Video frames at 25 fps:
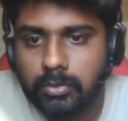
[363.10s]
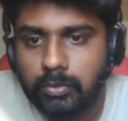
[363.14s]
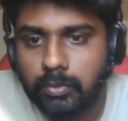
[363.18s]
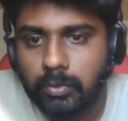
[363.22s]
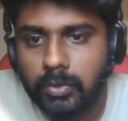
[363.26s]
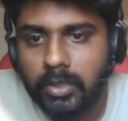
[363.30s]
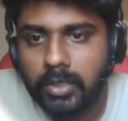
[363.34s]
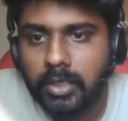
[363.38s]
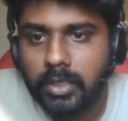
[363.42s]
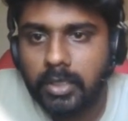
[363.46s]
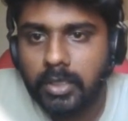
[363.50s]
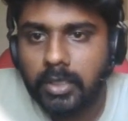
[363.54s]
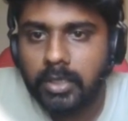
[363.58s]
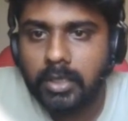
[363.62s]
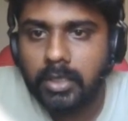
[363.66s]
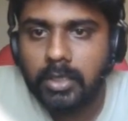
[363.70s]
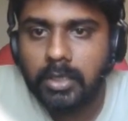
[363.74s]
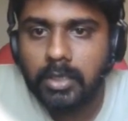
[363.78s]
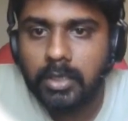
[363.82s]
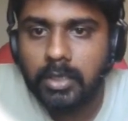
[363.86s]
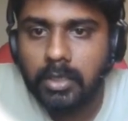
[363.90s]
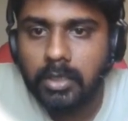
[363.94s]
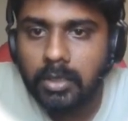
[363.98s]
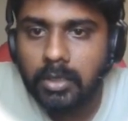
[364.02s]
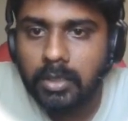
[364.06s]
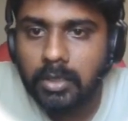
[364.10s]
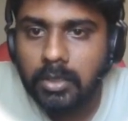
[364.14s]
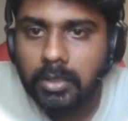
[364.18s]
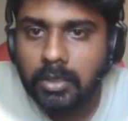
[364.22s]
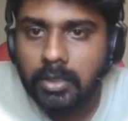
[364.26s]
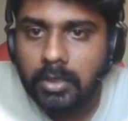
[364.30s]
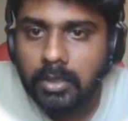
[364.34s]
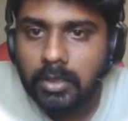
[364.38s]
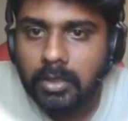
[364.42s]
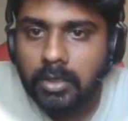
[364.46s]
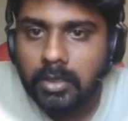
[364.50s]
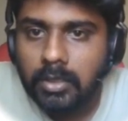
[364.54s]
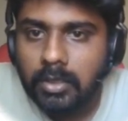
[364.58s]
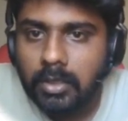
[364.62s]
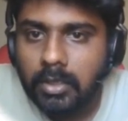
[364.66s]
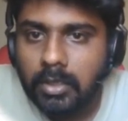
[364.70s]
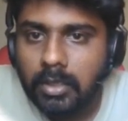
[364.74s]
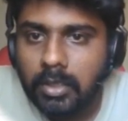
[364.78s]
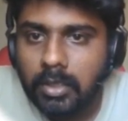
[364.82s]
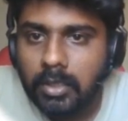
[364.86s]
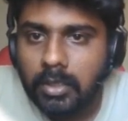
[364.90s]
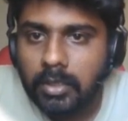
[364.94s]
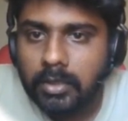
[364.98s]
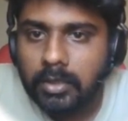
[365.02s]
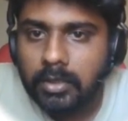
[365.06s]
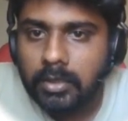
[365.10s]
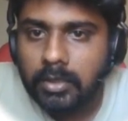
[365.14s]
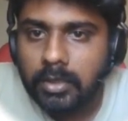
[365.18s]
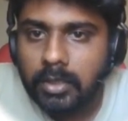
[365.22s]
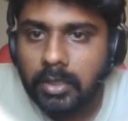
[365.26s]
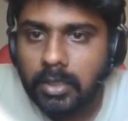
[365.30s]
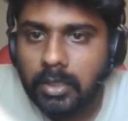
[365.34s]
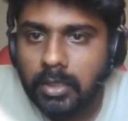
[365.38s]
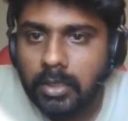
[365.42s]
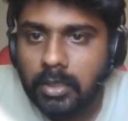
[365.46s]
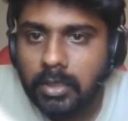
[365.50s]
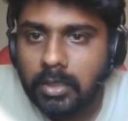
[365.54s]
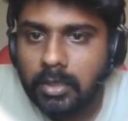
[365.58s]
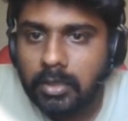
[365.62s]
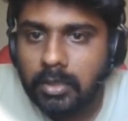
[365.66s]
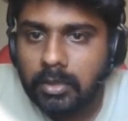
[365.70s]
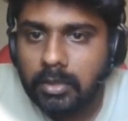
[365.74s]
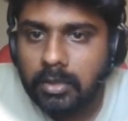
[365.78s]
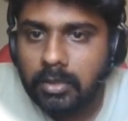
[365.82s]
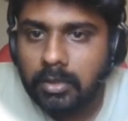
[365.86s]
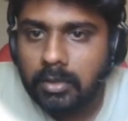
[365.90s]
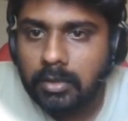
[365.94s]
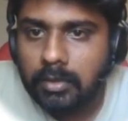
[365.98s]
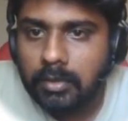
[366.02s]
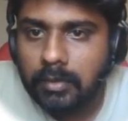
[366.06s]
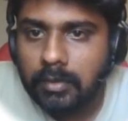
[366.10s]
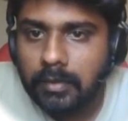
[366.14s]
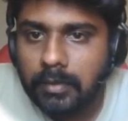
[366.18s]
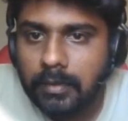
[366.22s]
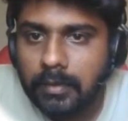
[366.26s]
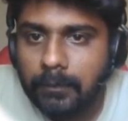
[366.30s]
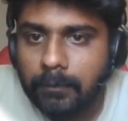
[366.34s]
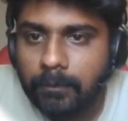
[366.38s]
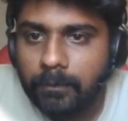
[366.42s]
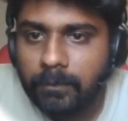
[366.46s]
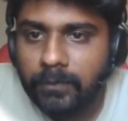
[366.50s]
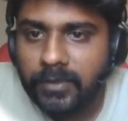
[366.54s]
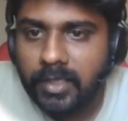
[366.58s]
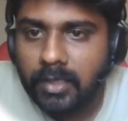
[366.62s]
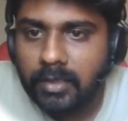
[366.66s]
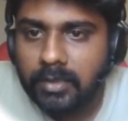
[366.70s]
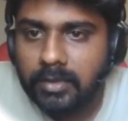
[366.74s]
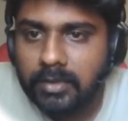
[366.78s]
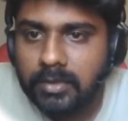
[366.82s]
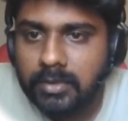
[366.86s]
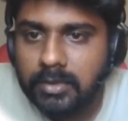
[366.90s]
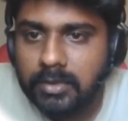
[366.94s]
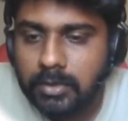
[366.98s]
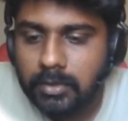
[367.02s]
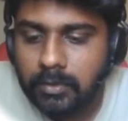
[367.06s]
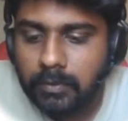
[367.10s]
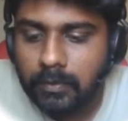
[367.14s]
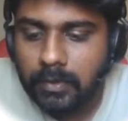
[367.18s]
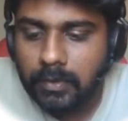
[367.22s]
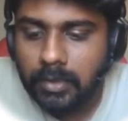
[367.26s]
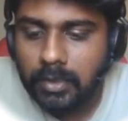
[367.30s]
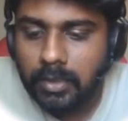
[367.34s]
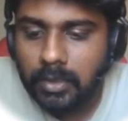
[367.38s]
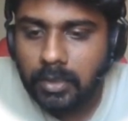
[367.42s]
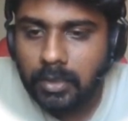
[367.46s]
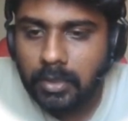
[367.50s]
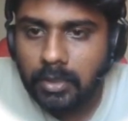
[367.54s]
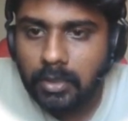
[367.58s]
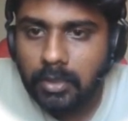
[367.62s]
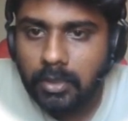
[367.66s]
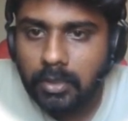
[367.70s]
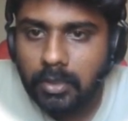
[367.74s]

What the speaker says: Y, and then yeah, this query,